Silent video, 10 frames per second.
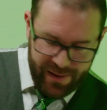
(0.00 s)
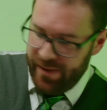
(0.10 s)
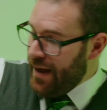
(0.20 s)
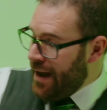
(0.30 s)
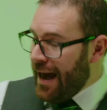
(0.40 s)

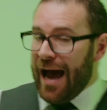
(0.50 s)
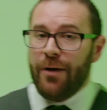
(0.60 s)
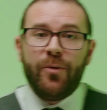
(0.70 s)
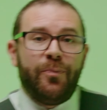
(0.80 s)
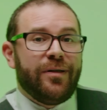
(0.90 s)
Then I
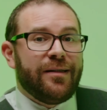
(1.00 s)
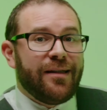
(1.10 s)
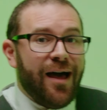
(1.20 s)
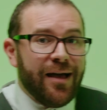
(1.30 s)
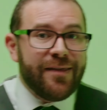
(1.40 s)
will
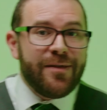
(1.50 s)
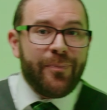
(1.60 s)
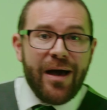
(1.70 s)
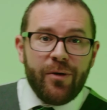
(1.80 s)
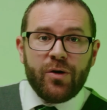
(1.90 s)
plug the
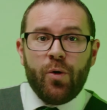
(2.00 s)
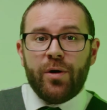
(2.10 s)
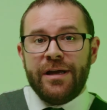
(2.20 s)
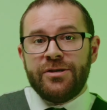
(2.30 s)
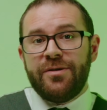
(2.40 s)
power
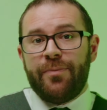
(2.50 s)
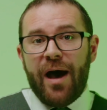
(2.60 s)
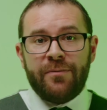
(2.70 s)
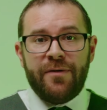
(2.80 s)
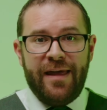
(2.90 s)
cord into the
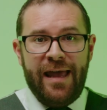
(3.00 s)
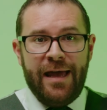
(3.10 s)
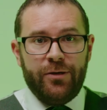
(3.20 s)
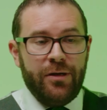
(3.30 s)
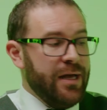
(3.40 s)
bottom of the
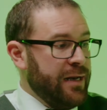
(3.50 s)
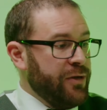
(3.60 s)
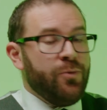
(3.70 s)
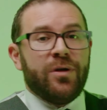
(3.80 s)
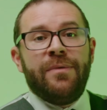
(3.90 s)
handle. Now
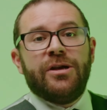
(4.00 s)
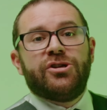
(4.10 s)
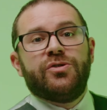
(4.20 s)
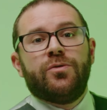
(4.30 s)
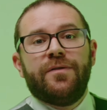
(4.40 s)
you want to make
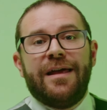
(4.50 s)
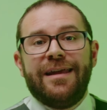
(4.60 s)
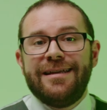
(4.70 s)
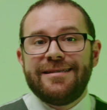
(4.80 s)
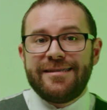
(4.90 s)
sure that
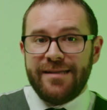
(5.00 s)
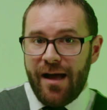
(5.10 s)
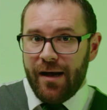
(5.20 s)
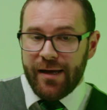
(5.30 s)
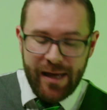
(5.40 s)
it is snug,